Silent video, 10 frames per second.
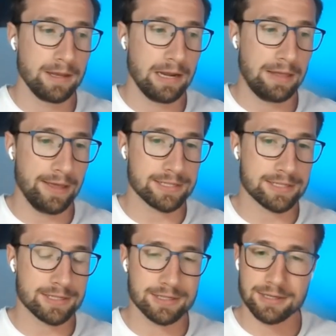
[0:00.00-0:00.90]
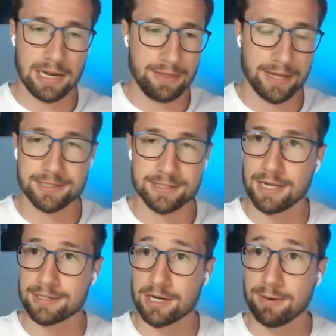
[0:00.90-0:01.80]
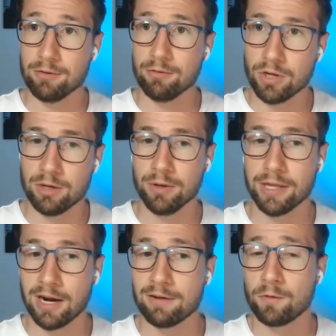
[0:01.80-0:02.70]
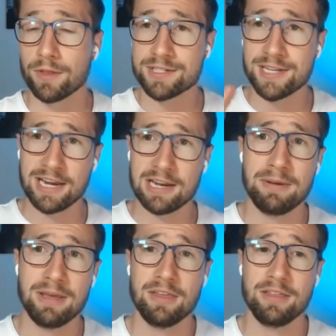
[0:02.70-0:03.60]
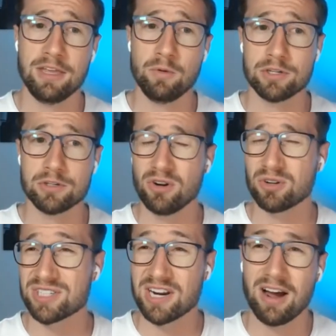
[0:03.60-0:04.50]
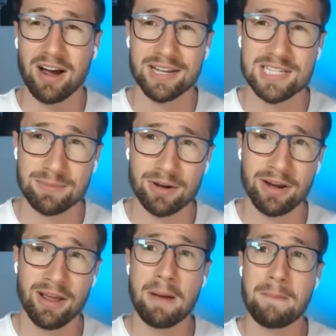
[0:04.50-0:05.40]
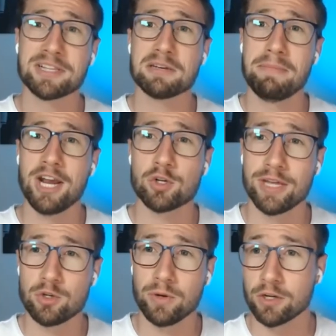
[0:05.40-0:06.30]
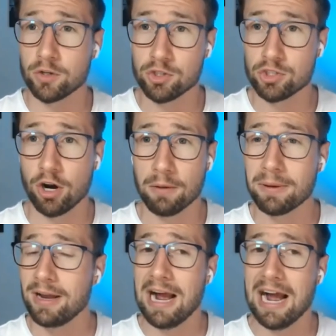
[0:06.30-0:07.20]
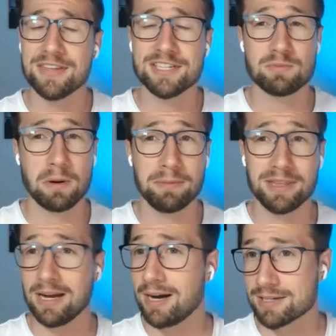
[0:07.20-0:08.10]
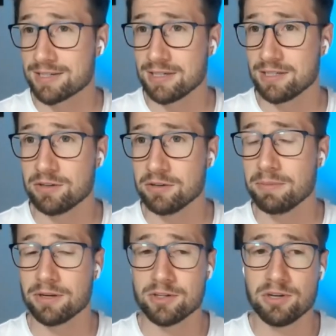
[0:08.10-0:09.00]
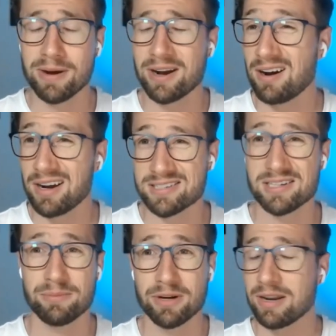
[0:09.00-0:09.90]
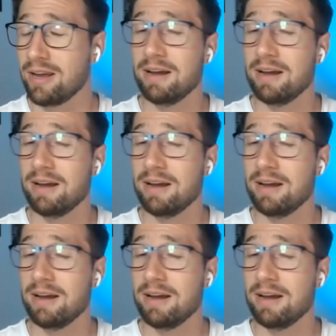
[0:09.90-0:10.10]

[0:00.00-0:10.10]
and that's yeah that's that's going to be really really helpful the second big thing that you want to do not just to hire someone but to make sure they're doing a good job and this is probably the hardest thing to do because you might hire someone